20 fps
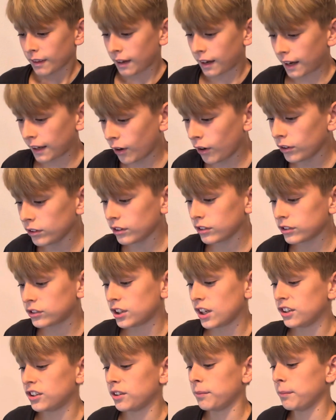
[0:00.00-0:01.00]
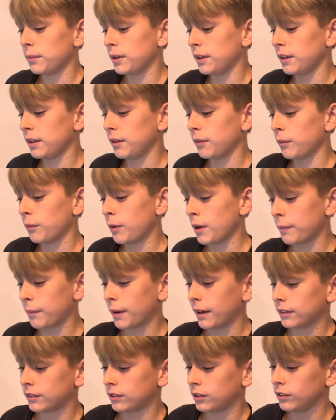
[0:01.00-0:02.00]
I noticed this changing me when
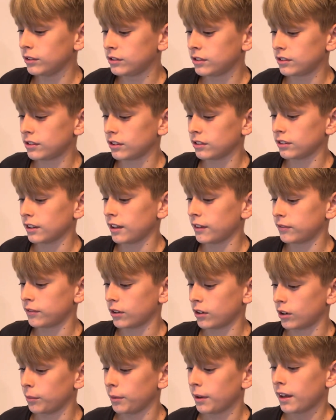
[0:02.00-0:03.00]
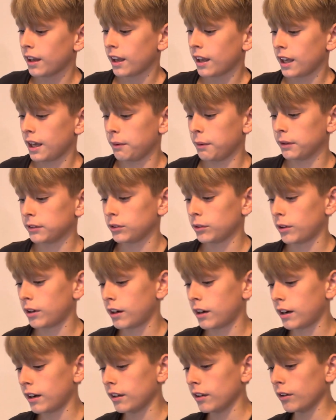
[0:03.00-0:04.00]
my two sisters left home and went to
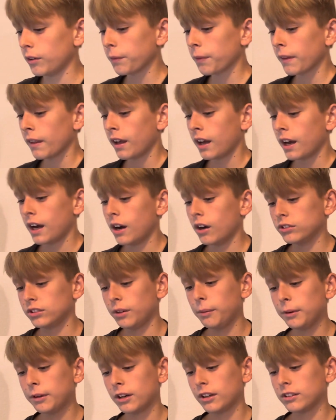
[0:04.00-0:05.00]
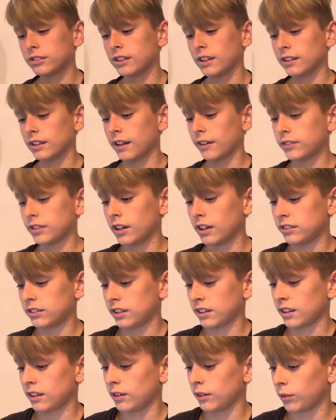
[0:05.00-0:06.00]
Ohio. I was angry because they left us
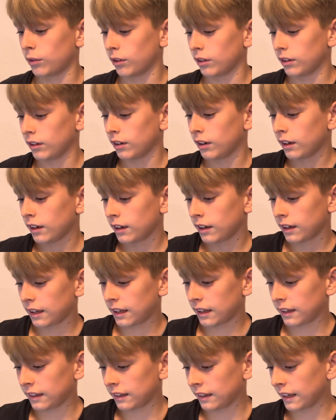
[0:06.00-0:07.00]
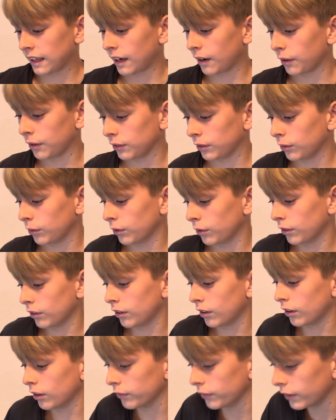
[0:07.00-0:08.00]
and ignored, and now ignore
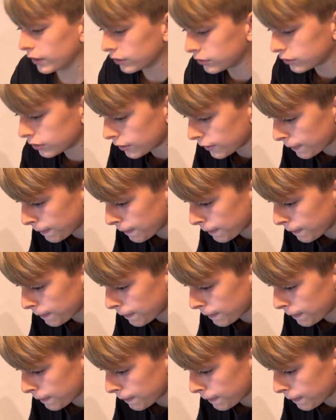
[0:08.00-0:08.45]
all of us.